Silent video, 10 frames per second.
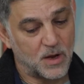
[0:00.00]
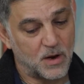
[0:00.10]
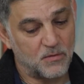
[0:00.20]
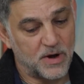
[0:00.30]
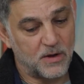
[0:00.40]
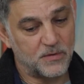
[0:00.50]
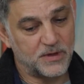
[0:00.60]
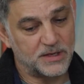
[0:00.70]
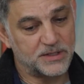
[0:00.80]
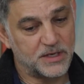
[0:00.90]
around
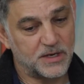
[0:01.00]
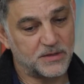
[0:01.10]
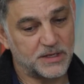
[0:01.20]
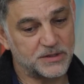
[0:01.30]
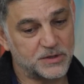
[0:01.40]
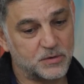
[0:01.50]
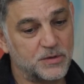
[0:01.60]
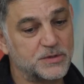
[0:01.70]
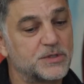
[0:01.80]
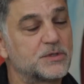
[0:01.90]
the idea that
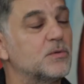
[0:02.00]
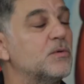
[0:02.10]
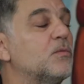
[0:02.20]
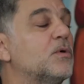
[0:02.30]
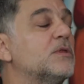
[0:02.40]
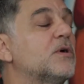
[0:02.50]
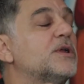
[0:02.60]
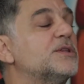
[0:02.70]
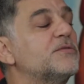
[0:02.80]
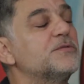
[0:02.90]
students will learn
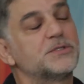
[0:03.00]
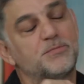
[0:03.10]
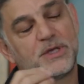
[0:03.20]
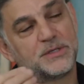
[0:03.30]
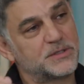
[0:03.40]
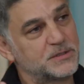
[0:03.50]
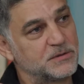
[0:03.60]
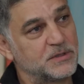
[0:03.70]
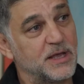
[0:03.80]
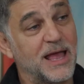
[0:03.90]
at different speeds
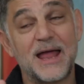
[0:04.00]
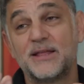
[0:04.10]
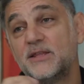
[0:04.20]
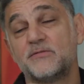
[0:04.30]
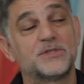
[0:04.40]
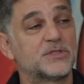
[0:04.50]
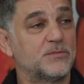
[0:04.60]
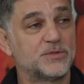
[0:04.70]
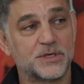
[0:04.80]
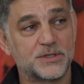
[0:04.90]
and in different
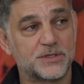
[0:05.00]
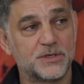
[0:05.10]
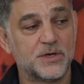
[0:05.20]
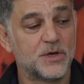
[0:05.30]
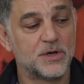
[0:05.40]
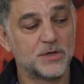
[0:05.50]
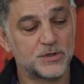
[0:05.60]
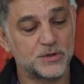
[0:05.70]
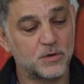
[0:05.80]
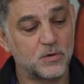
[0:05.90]
subjects.
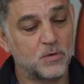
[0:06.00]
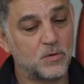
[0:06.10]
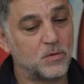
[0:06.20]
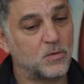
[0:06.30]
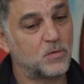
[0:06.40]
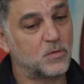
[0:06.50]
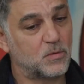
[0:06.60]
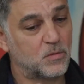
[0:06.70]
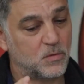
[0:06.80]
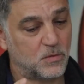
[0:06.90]
So
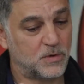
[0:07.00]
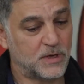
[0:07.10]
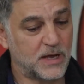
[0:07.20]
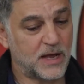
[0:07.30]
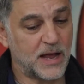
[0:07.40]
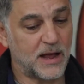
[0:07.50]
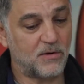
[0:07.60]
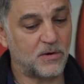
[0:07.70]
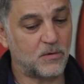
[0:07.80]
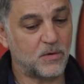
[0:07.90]

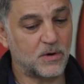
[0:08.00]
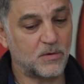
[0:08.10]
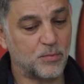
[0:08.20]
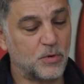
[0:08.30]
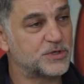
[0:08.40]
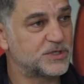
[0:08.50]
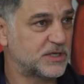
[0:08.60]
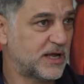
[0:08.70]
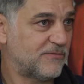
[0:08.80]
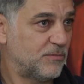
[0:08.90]
our approach is
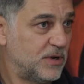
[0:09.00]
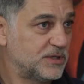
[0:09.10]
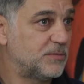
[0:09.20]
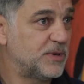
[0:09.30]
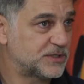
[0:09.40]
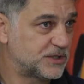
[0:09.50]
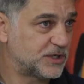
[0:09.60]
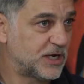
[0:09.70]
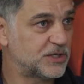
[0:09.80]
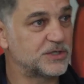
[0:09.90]
to have ability-based
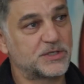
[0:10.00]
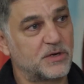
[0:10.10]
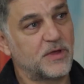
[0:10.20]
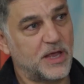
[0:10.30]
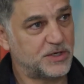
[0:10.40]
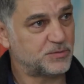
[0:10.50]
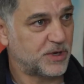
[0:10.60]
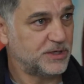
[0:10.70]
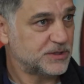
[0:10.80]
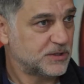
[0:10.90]
education instead of
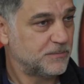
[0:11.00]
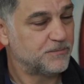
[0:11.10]
age-based.